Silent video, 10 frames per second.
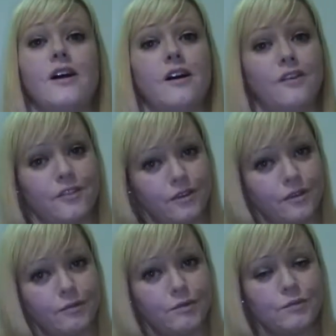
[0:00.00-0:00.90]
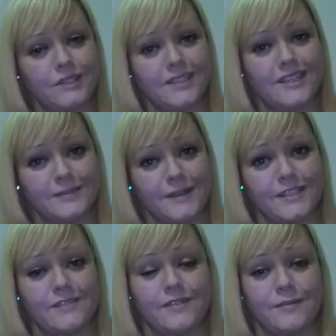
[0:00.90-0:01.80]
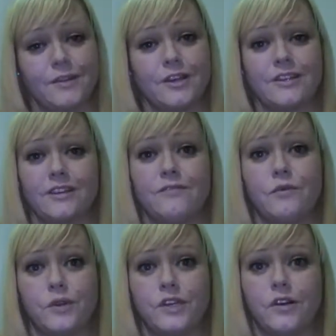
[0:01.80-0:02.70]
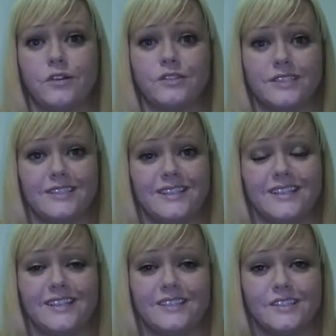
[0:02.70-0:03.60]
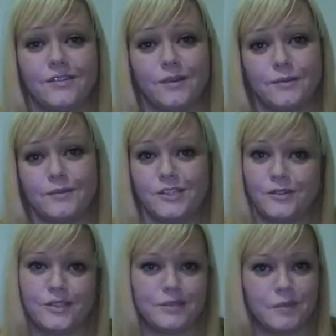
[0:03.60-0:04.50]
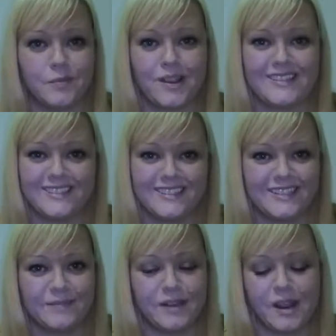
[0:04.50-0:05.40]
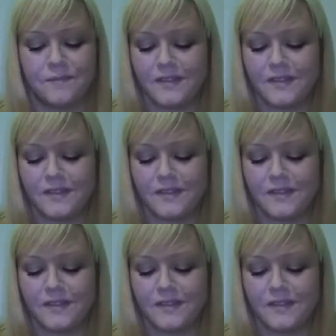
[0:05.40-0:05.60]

Although they were really expensive, and I'm talking like $40 a CD, so I'm going to be showing you some of the prices at the same time.